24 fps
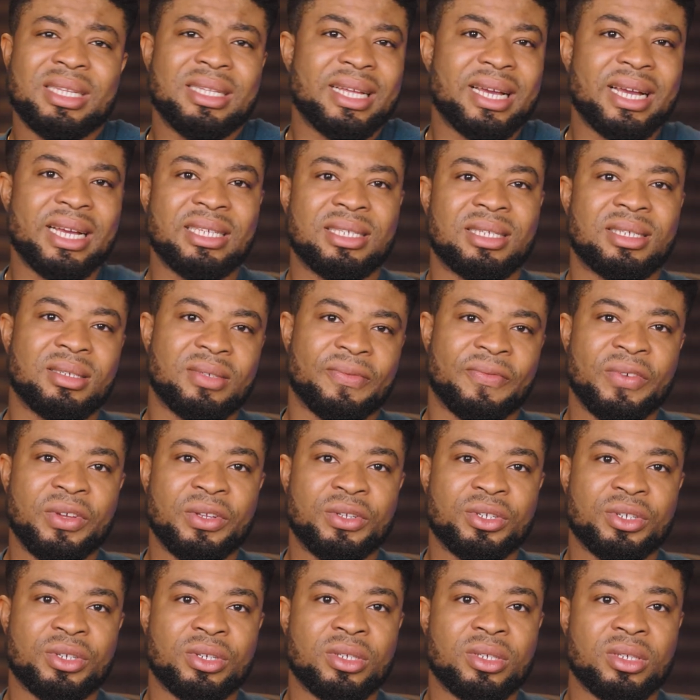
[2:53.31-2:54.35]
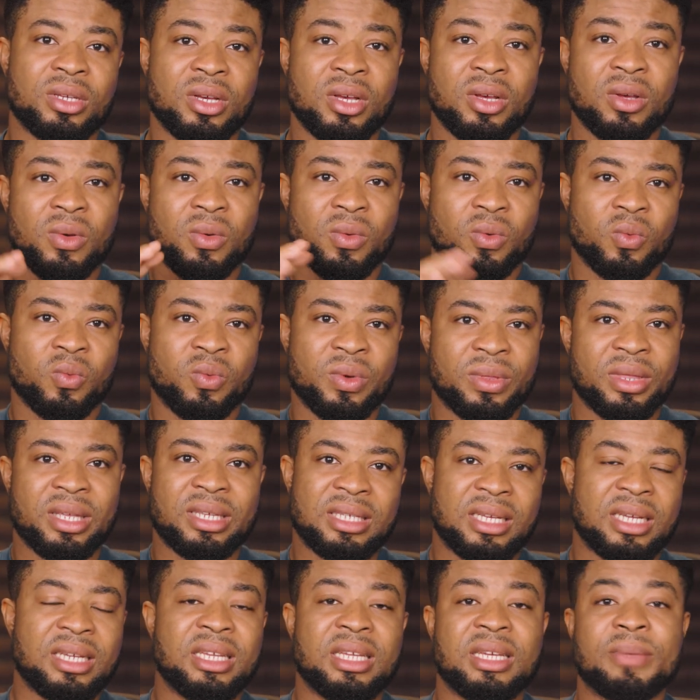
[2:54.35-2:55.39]
nice features with the
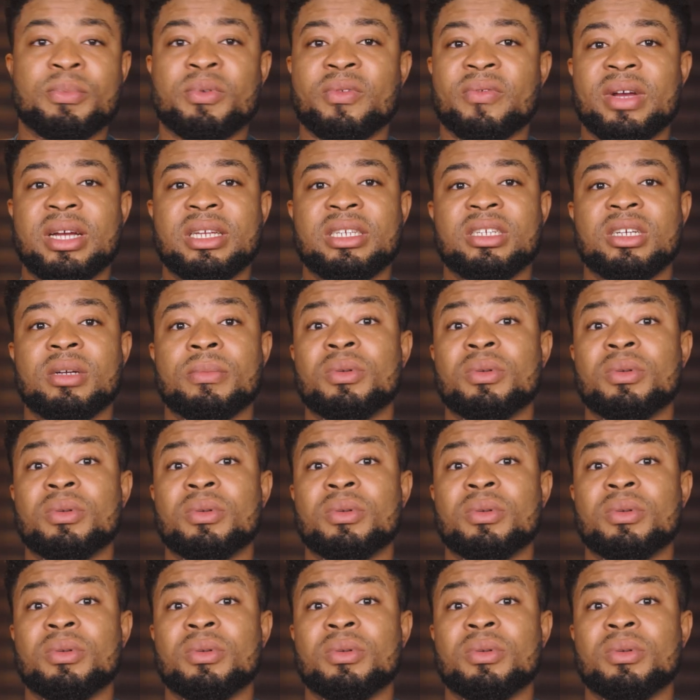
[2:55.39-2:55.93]
skin they provide here,